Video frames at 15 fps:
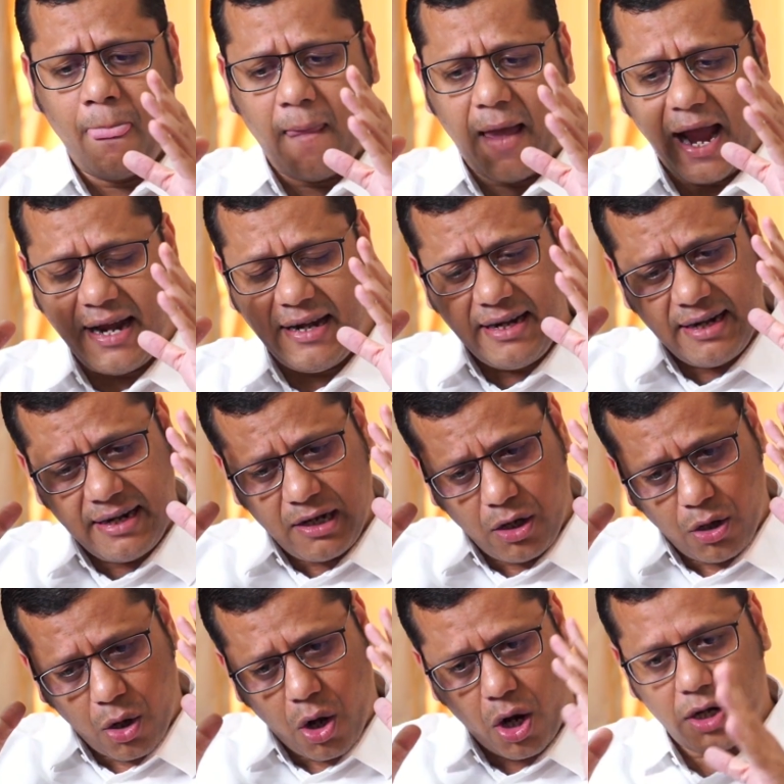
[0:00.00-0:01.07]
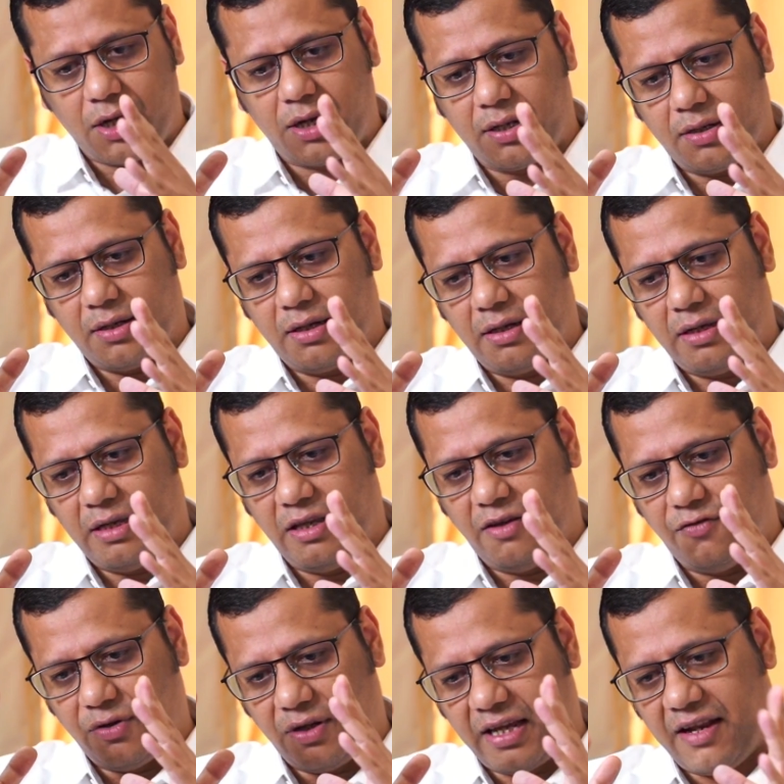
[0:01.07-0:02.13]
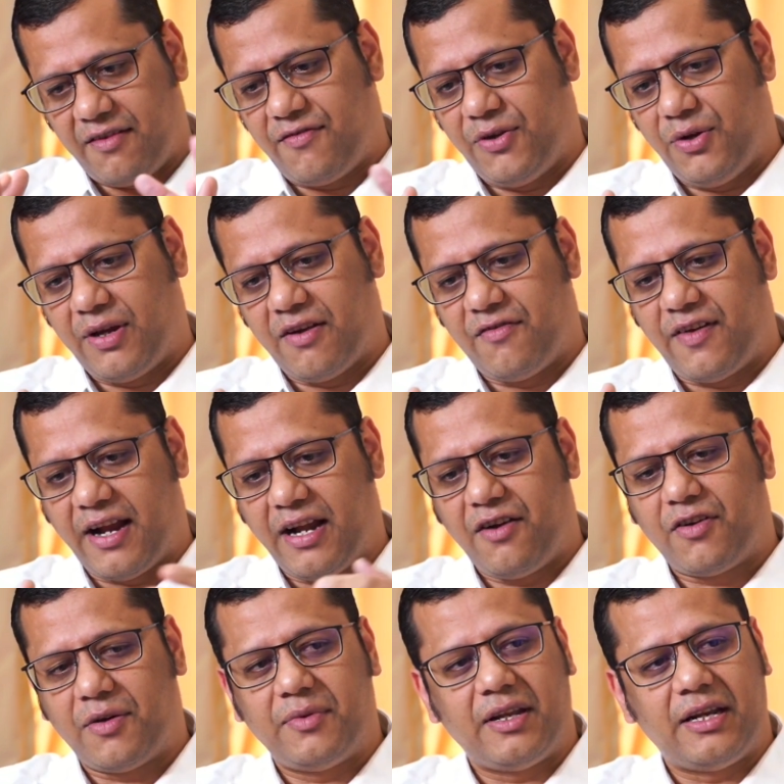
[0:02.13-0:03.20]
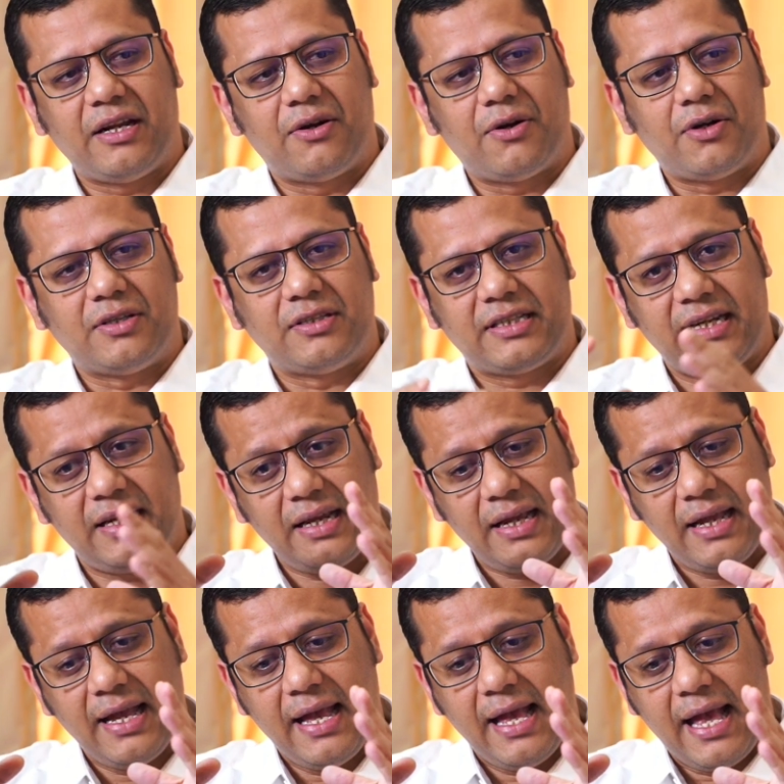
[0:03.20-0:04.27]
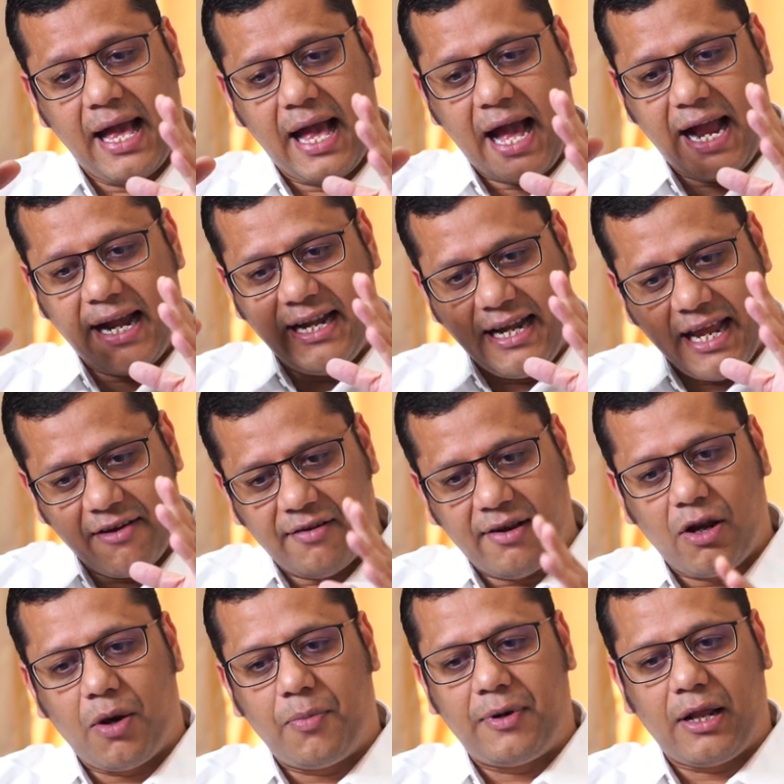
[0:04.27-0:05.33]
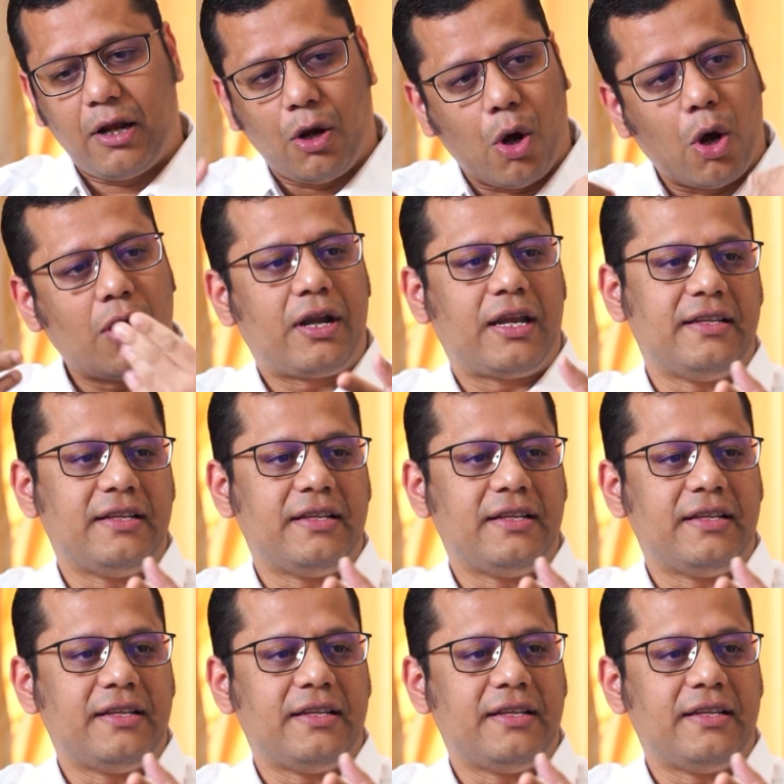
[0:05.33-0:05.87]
I did a lot. If you can find it from the records, ki I developed a lot